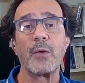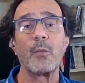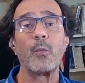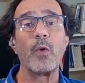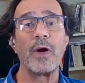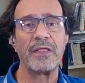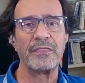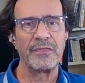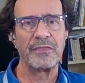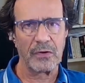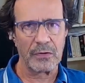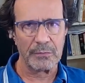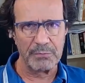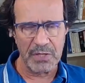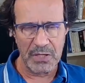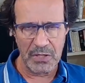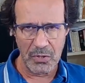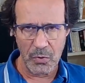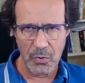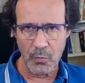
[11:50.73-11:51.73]
when they're
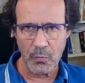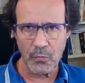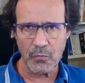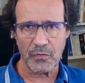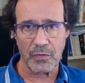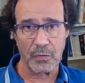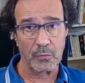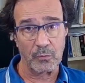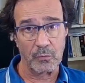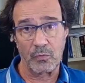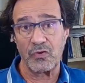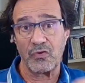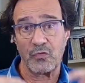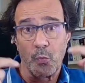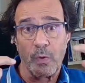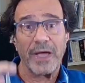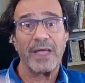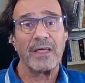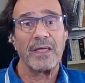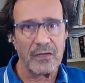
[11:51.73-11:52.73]
being used and which
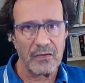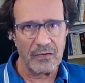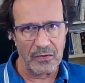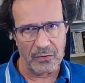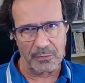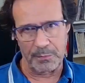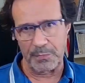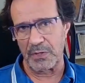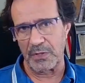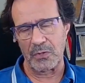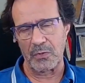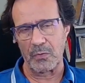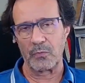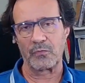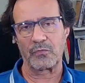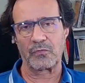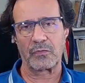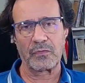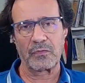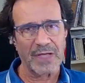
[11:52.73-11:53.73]
way they're being
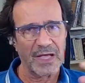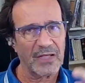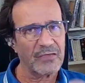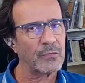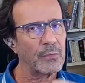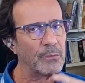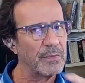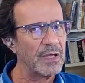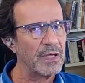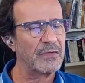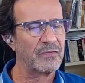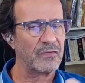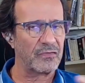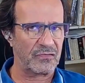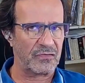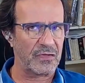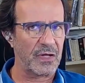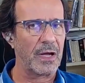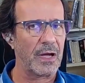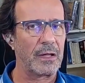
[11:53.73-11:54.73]
used. That's what makes a
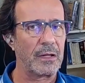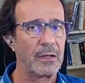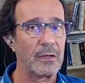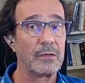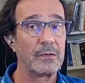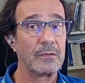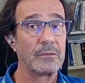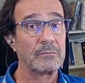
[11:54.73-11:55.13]
style,